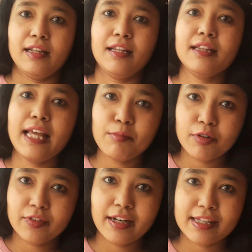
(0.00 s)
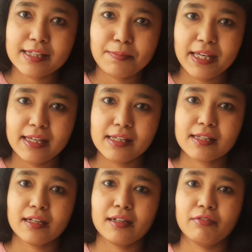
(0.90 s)
The name of the recipe is
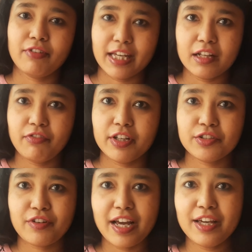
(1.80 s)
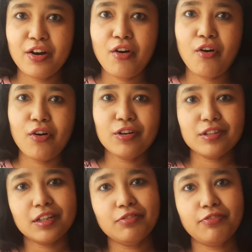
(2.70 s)
vegan fish fry or
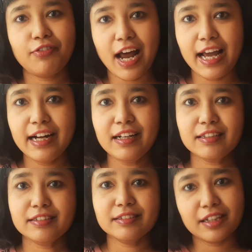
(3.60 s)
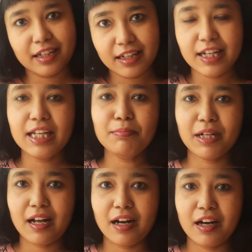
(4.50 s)
the fried green
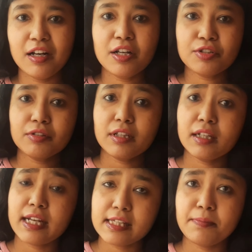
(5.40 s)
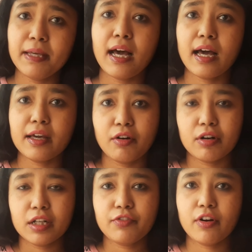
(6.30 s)
banana. So the recipe I
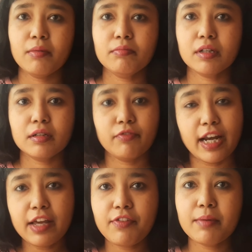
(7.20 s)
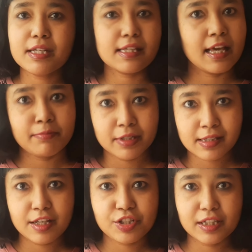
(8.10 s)
got it from a very famous
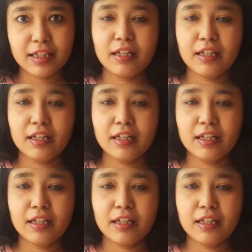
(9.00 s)
Hebbar's kitchen.